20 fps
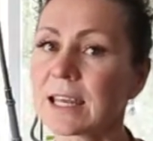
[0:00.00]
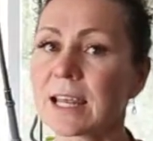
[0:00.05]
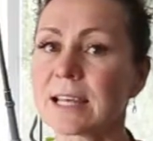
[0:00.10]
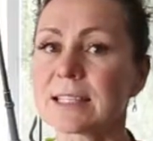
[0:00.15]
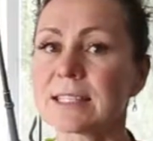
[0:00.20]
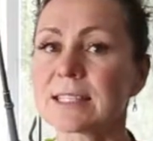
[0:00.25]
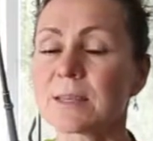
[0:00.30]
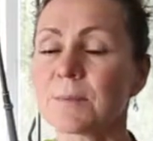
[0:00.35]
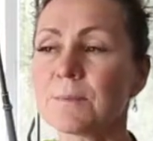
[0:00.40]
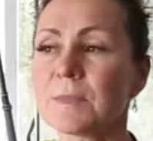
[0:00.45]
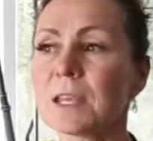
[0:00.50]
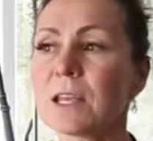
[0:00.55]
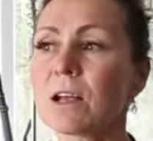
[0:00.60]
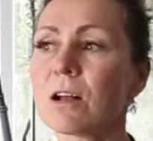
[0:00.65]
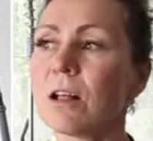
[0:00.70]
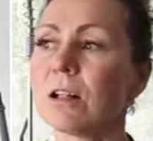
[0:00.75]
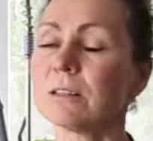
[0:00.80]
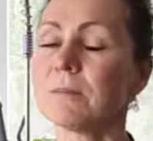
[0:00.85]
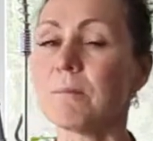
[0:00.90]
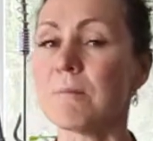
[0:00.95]
It has something
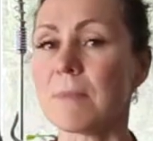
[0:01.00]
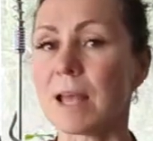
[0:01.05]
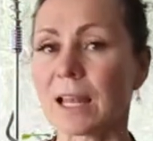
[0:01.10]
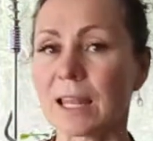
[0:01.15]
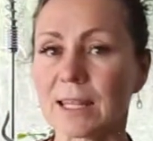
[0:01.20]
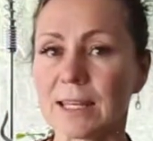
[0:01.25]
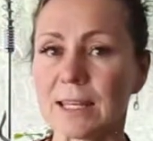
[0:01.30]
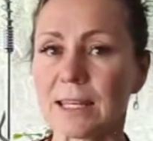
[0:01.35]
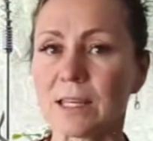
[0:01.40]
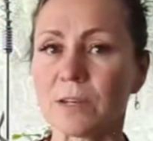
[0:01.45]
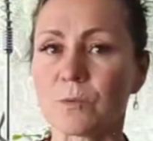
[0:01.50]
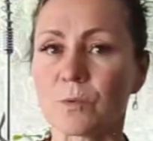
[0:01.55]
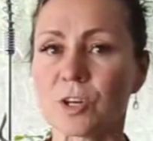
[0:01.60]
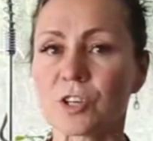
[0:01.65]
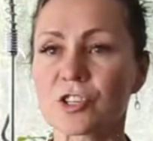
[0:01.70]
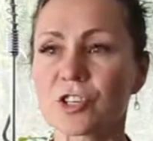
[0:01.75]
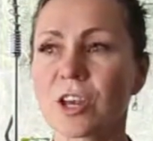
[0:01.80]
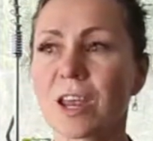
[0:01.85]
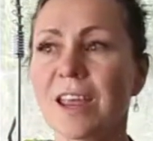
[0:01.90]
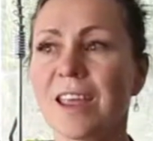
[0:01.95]
called melanin,
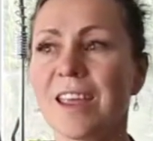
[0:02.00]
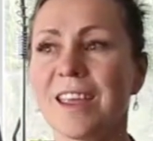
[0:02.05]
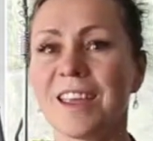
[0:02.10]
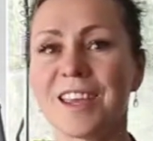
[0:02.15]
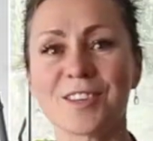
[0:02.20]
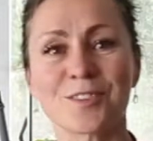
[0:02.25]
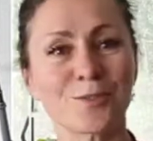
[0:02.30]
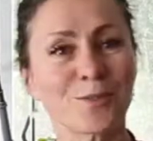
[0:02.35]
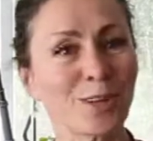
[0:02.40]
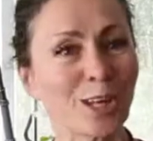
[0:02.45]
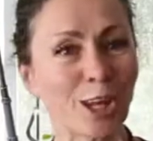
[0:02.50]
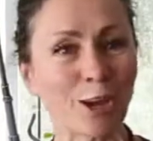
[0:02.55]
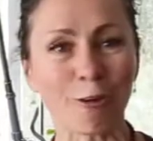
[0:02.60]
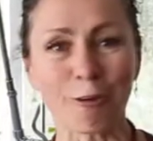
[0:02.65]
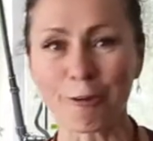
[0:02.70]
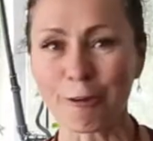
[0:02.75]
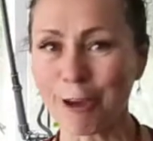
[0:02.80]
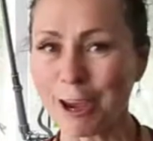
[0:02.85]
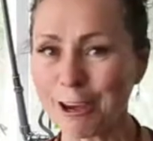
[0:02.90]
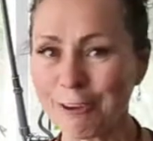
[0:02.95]
which is really
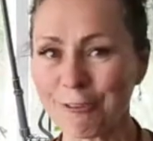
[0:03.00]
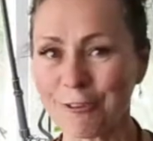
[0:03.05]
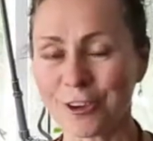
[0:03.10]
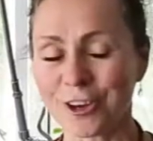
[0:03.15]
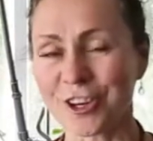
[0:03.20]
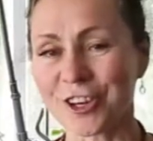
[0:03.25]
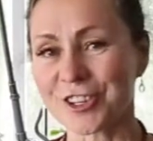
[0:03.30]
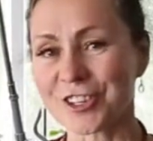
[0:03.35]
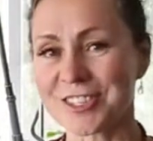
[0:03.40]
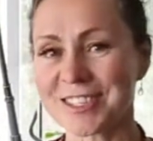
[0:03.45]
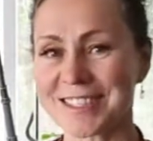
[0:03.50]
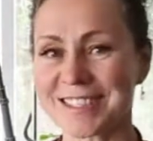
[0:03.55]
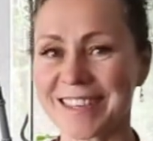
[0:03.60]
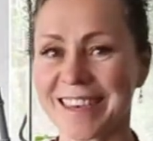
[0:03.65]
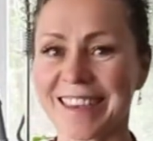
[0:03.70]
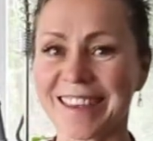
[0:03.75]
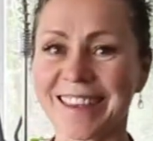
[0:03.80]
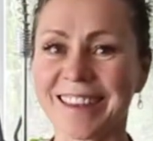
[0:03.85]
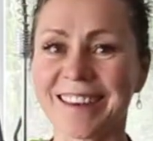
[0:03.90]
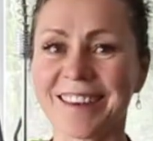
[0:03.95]
great for your
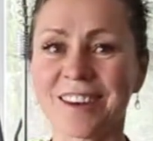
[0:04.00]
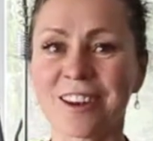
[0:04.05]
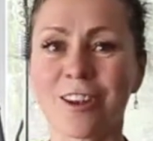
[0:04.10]
skin.